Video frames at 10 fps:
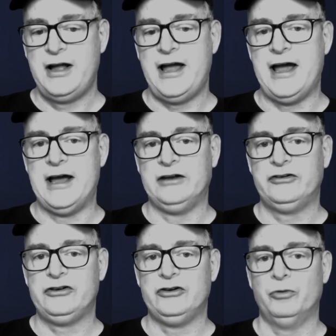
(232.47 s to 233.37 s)
And
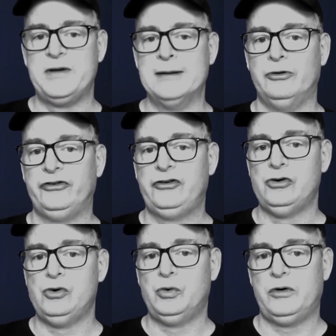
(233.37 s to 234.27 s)
you'll be able
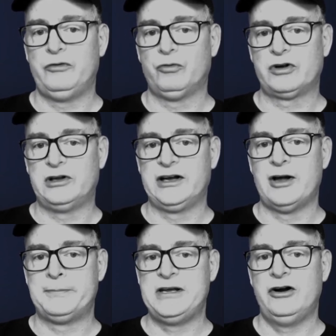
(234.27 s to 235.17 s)
to click
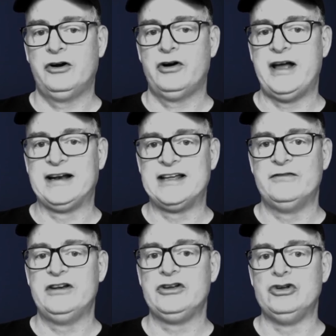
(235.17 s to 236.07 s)
up here and give
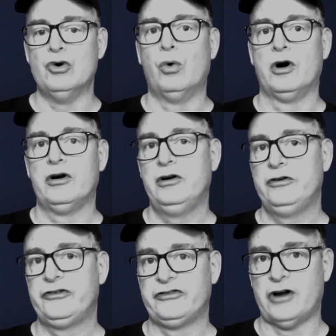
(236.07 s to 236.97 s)
it your
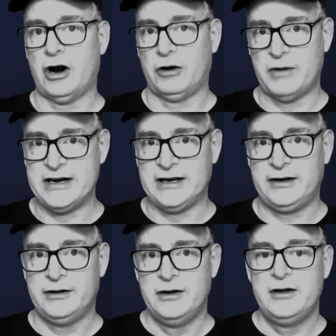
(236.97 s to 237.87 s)
star rating.
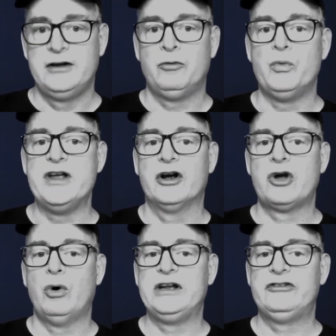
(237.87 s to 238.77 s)
We are
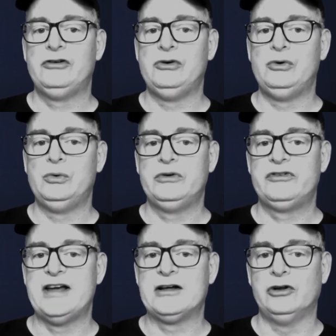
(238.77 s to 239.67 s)
going to
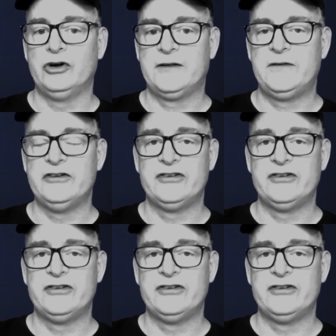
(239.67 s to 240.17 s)
take a look at this,